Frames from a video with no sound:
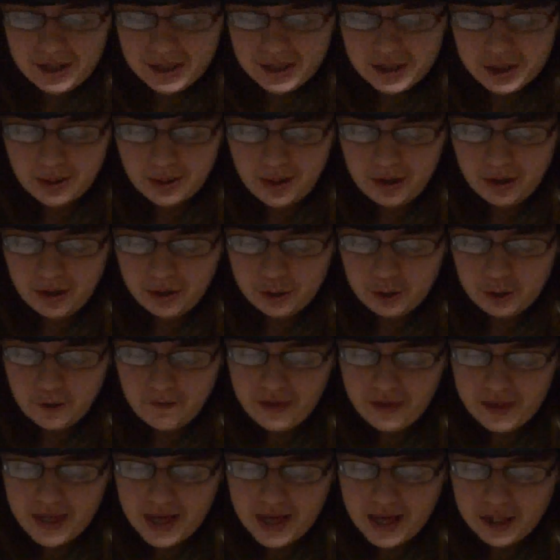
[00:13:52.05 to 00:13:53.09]
So I looked
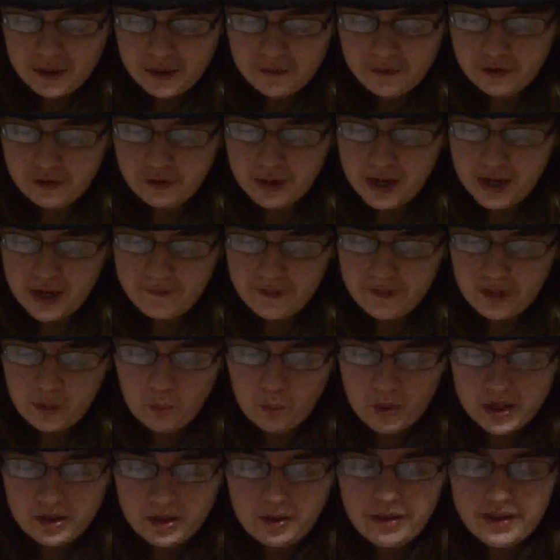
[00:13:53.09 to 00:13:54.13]
over the edge of the grave, and
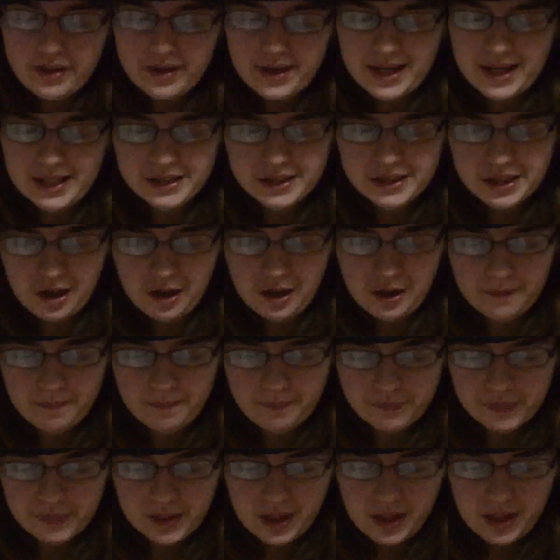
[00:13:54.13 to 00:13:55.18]
what do you think I saw?"
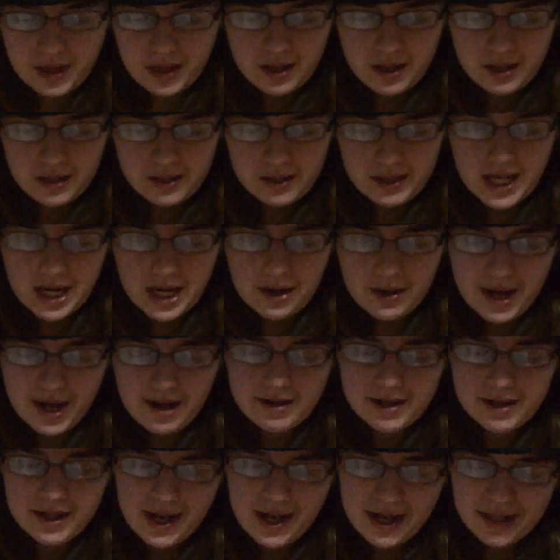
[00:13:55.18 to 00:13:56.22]
"Now, how
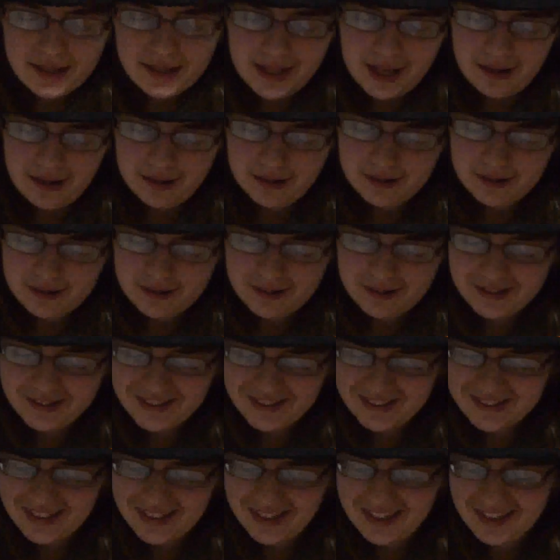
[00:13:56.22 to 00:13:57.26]
can I tell?"
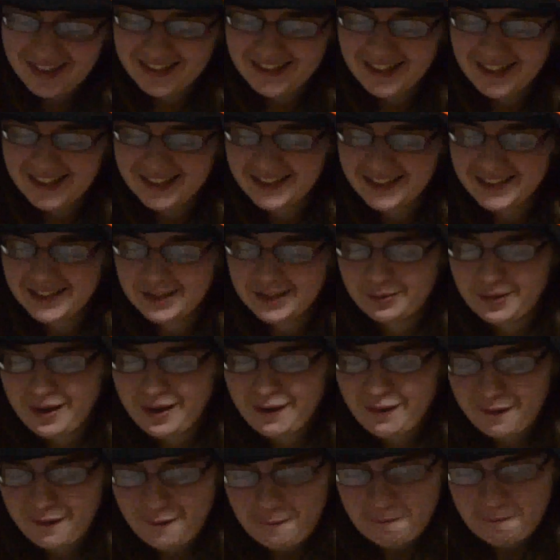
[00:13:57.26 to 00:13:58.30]
said the sexton's wife.